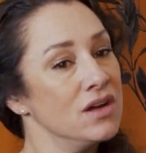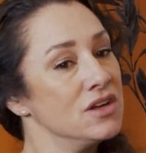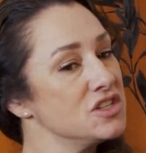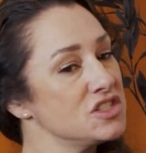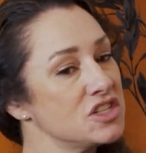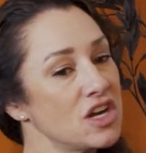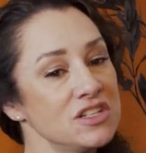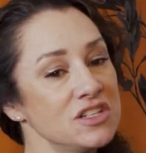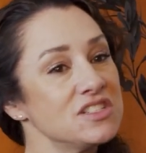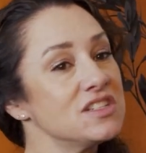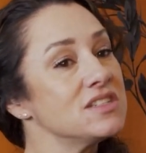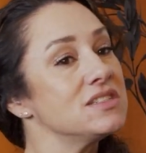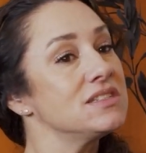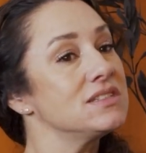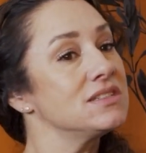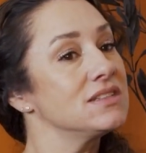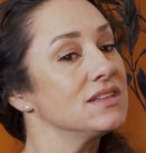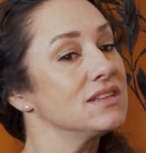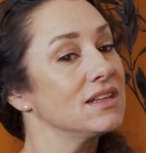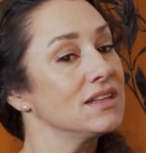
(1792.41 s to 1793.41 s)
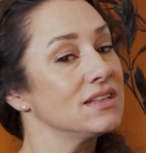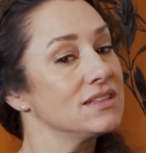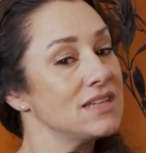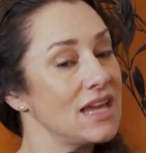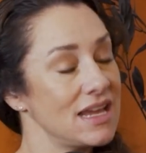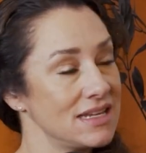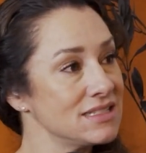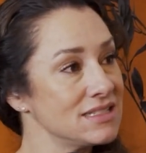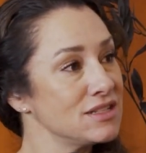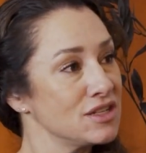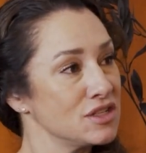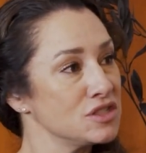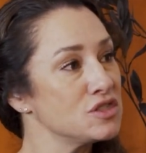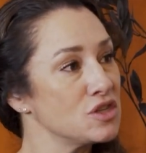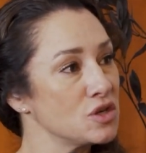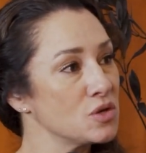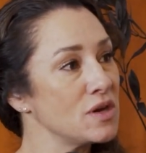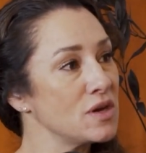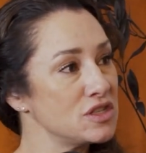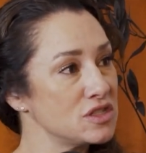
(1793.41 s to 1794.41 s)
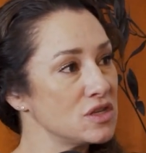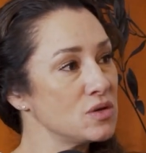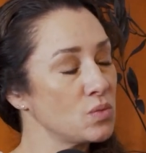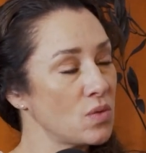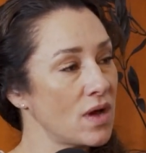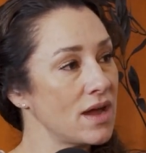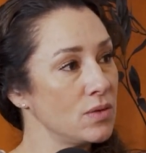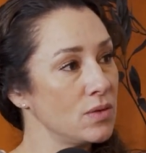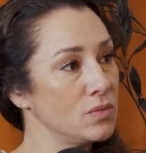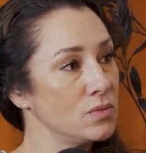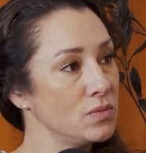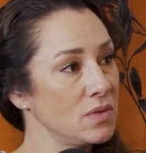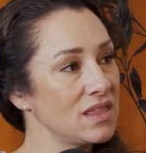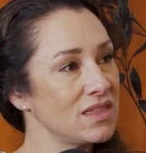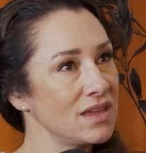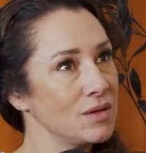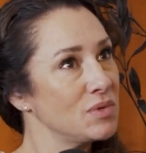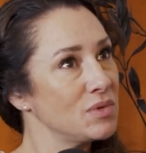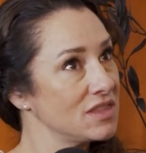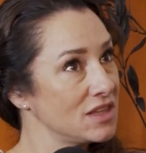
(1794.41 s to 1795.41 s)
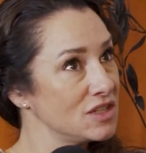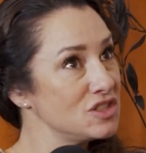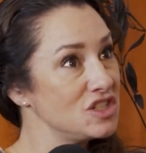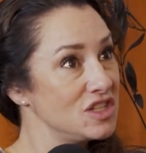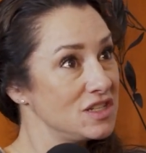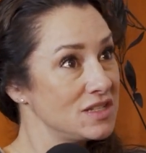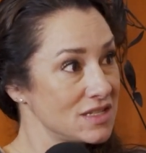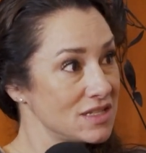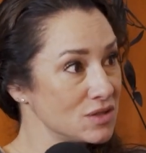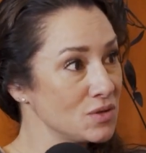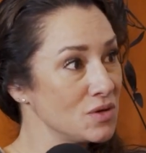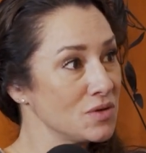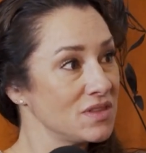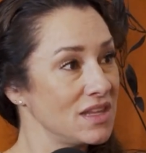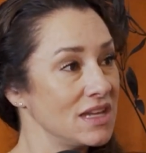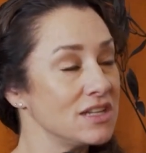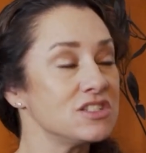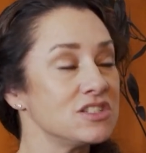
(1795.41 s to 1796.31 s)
Char just takes into consideration what we think, but then she does her own thing.